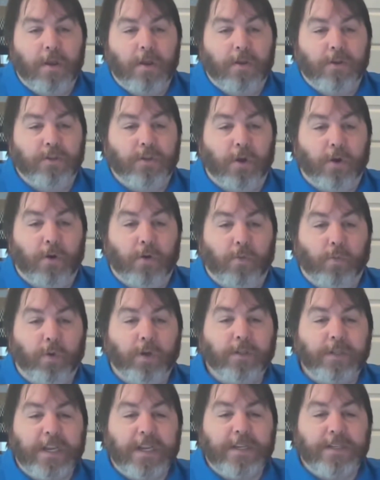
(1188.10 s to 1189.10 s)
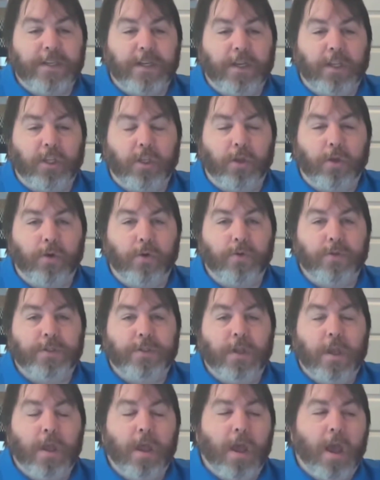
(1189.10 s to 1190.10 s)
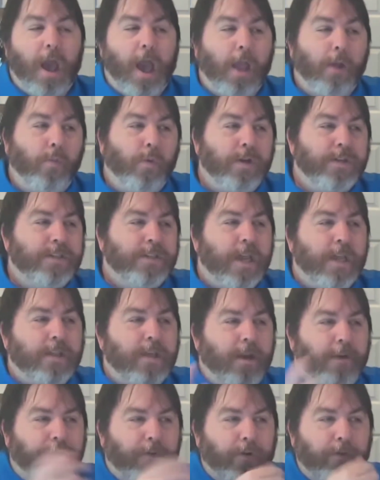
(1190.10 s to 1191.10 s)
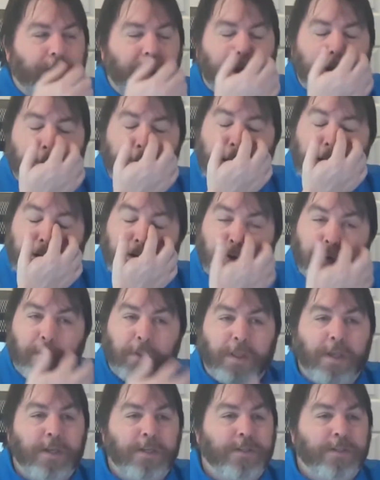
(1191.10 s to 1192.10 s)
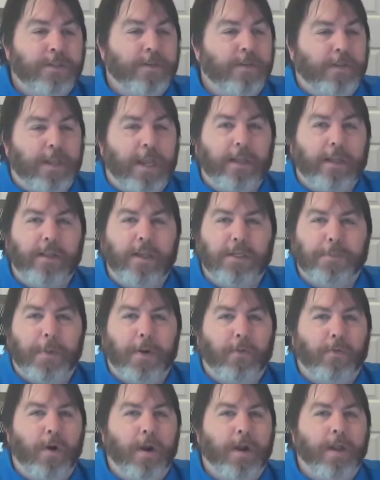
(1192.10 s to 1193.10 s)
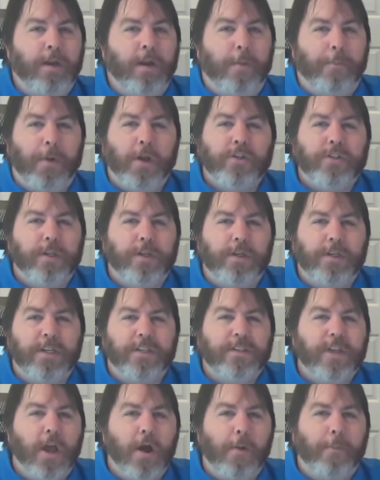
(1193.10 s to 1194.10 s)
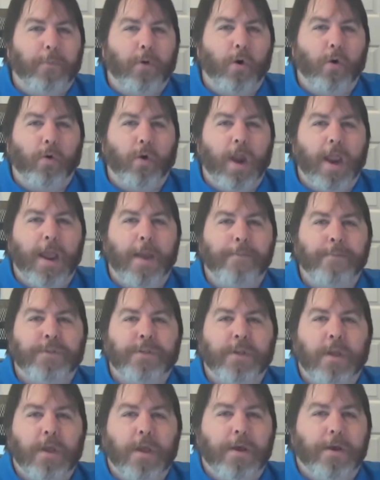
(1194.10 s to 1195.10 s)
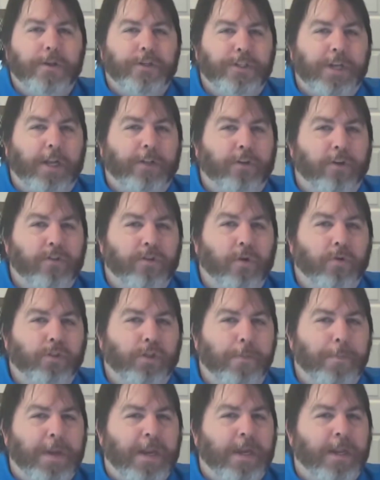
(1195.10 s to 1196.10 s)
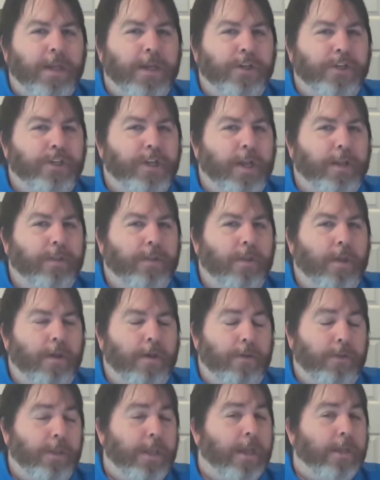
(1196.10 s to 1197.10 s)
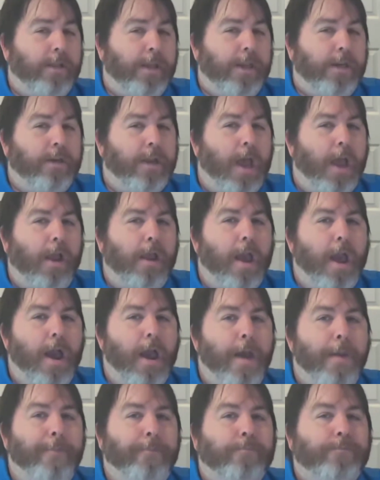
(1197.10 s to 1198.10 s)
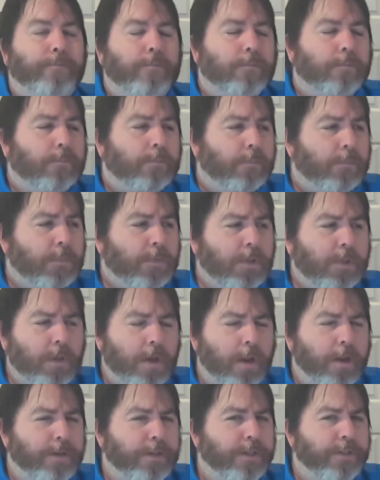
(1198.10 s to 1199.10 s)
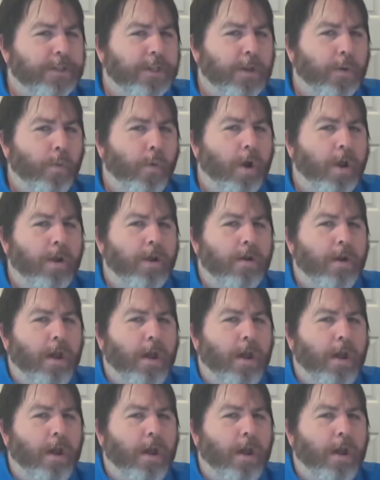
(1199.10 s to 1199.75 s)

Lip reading: So real easy to use. I would say that if you're thinking about doing this, Yealink's been running a bunch of discount programs. Check their social media, check the Yealink.com to see what